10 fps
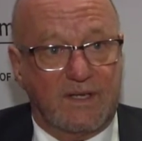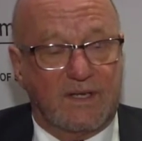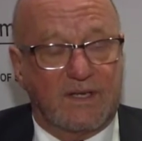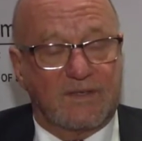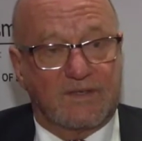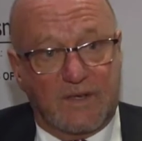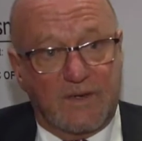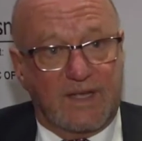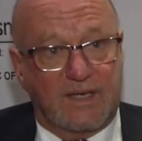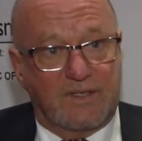uh,
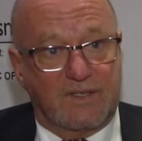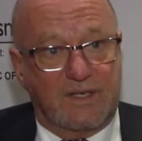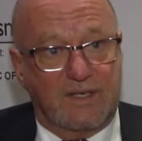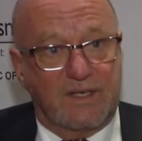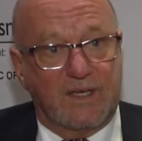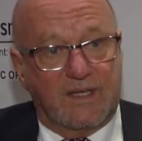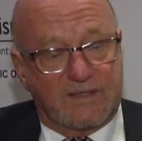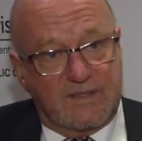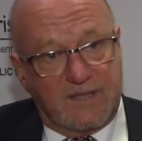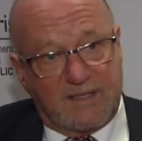solar energy
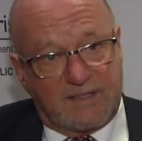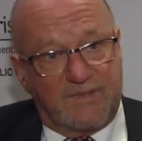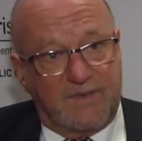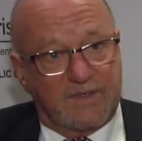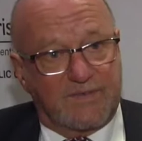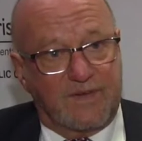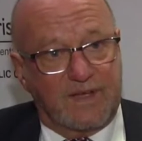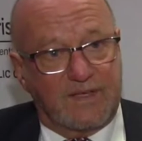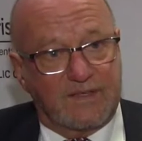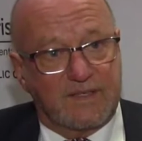as as the first
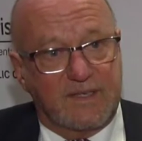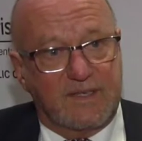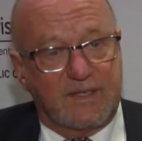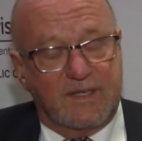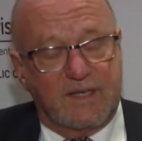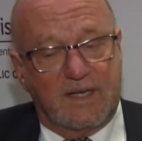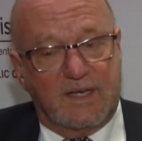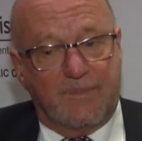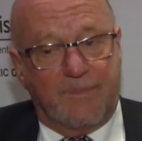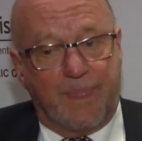phase.
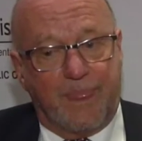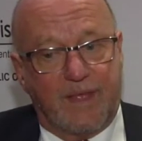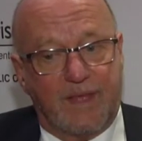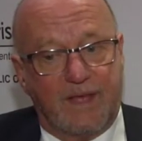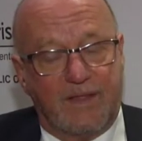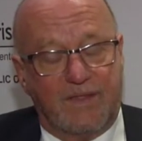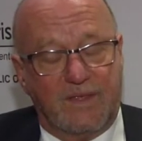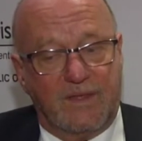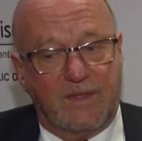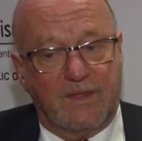Um,
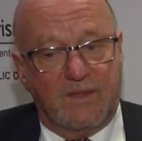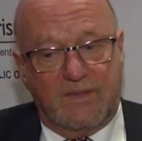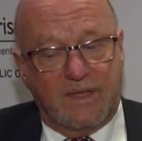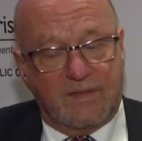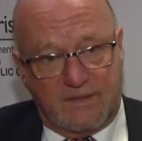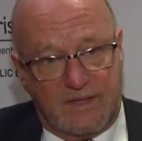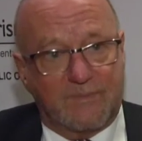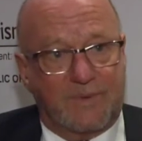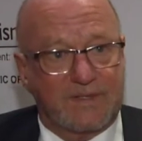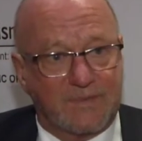the that
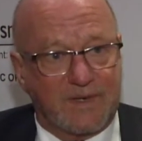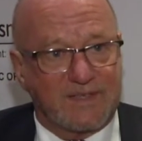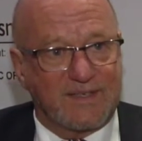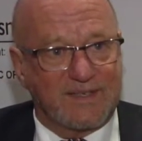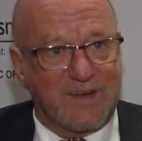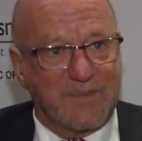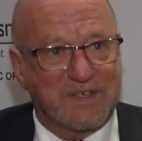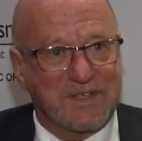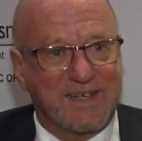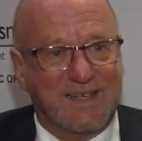that principle is
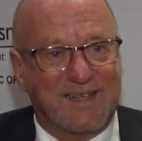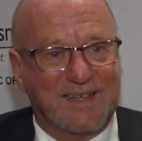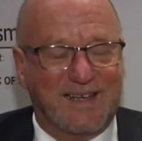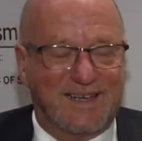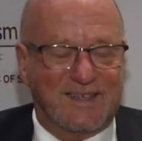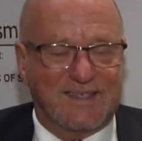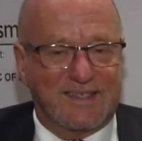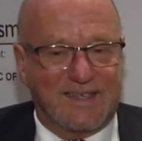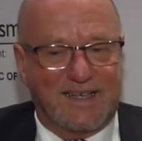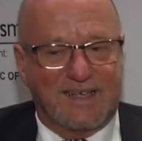established,
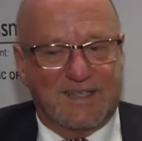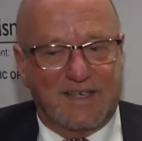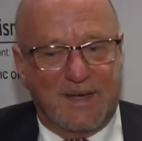and and